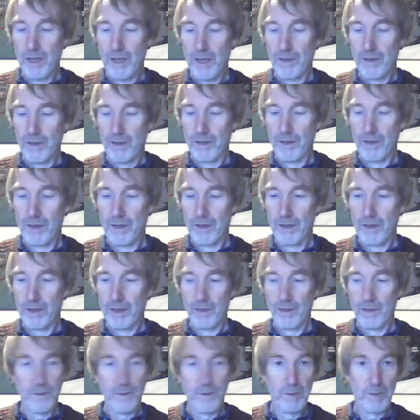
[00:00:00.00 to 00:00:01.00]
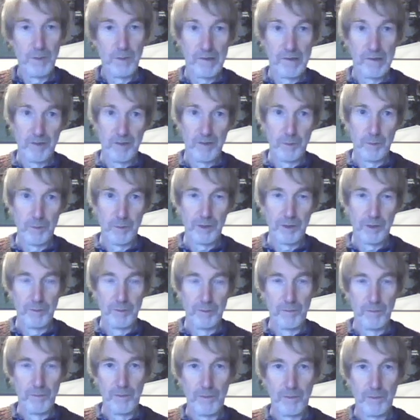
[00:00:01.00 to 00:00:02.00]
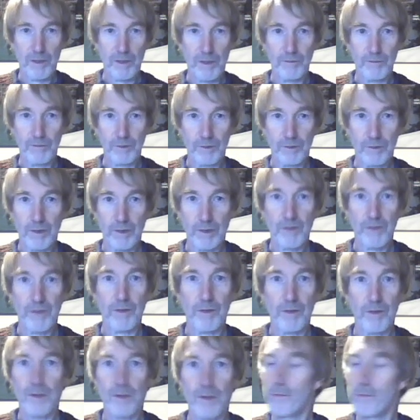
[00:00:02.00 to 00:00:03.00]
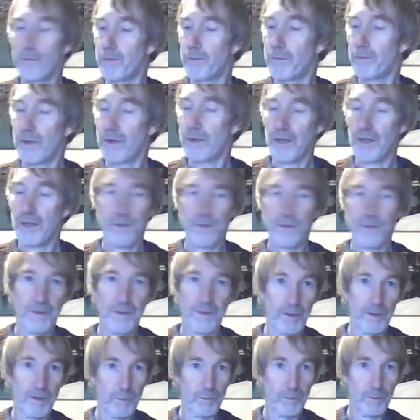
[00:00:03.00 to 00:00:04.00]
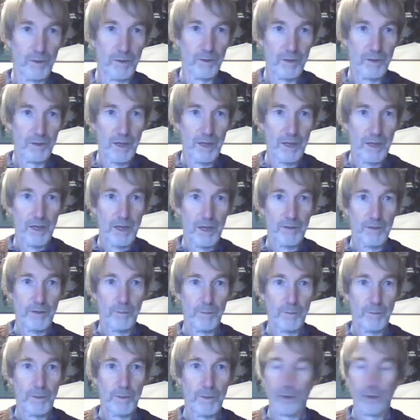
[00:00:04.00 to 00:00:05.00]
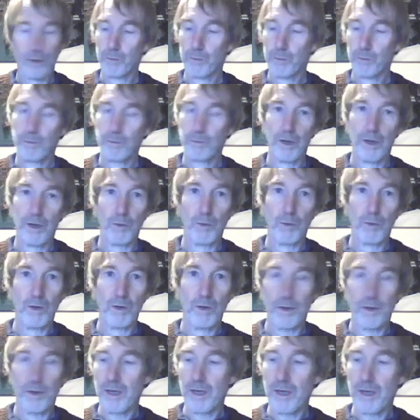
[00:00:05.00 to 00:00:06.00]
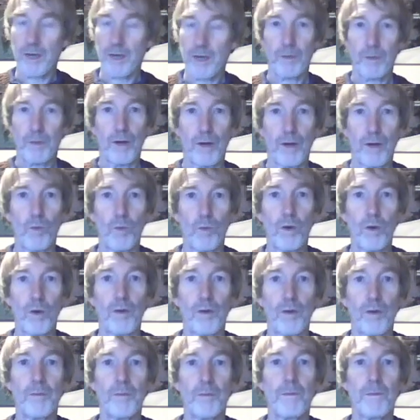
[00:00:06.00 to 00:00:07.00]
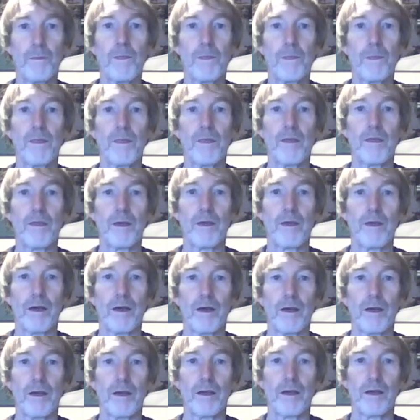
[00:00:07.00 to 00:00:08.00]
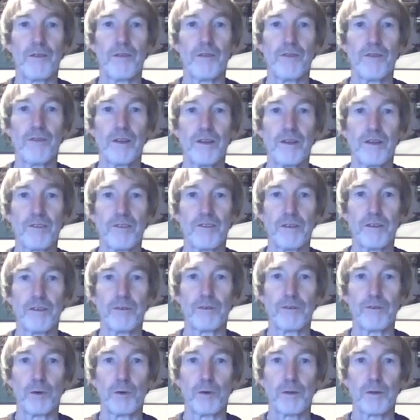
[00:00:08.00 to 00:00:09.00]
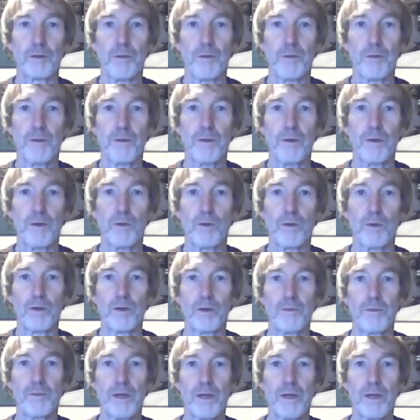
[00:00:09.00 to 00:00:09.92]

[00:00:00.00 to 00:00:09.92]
the similarities become even greater. But let's start with part 1. Part 1 is fairly straightforward, because part 1